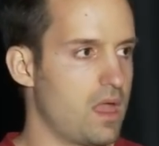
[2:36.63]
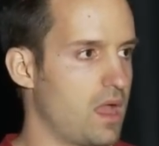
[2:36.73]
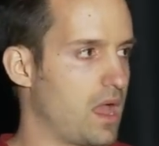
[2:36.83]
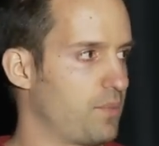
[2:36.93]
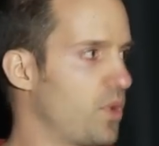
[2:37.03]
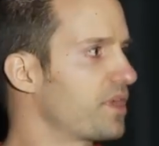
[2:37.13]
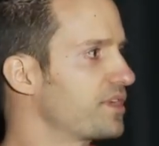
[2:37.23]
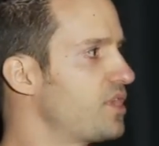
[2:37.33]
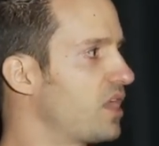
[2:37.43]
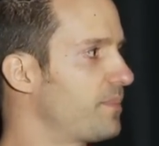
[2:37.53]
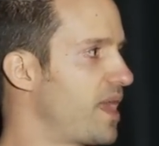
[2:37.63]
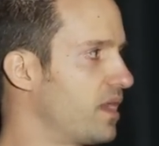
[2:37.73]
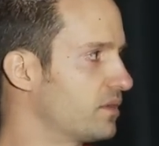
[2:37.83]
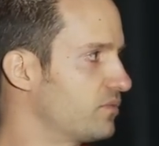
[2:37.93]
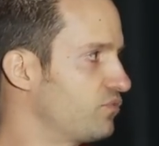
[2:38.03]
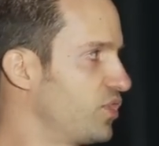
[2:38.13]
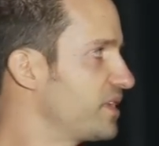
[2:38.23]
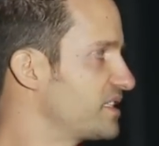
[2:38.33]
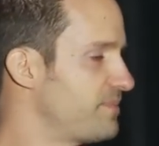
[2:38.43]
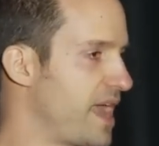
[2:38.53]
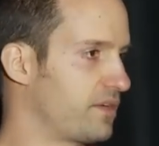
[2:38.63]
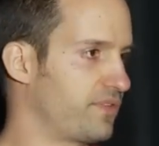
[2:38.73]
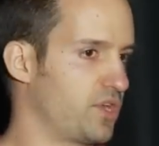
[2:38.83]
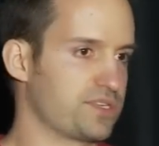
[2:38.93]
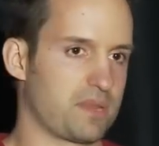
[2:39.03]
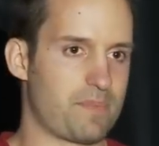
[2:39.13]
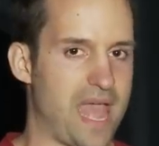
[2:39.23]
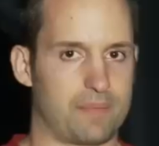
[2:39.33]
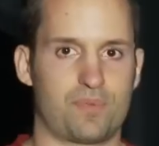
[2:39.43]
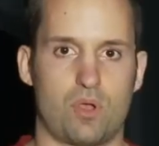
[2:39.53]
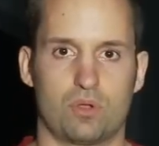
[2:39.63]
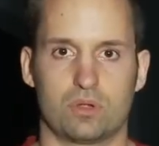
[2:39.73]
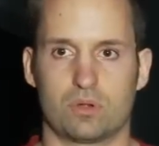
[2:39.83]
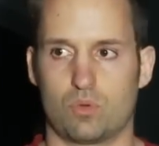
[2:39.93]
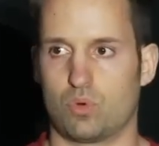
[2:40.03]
But what I'm going to talk about really doesn't matter if you're using Backbone